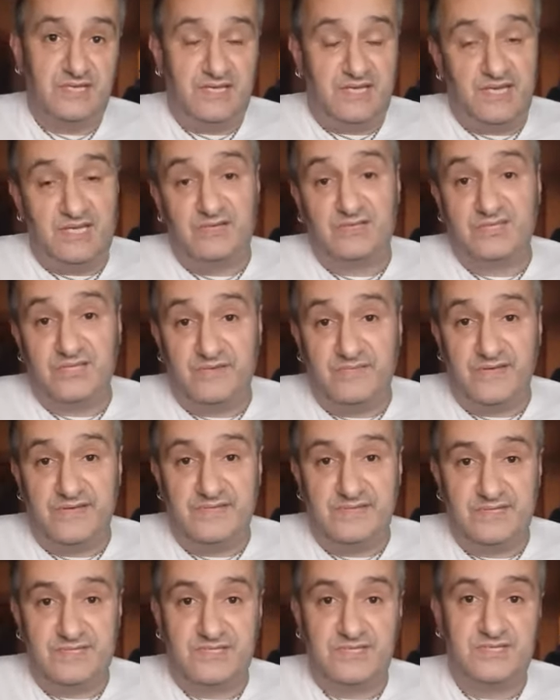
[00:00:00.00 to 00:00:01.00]
He looked
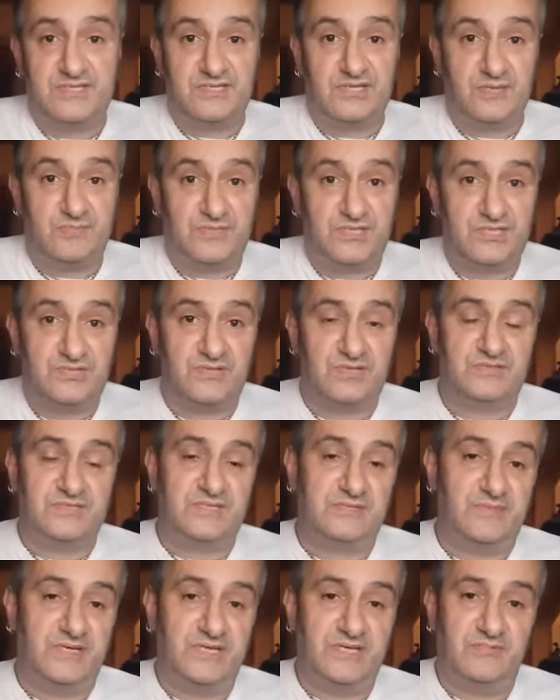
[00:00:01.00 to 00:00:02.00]
horrendous this time. He struggled
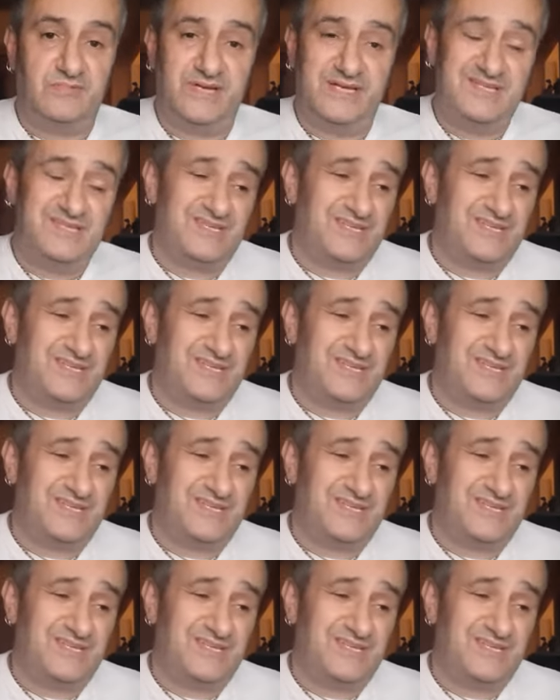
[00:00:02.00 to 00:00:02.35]
to make the weight.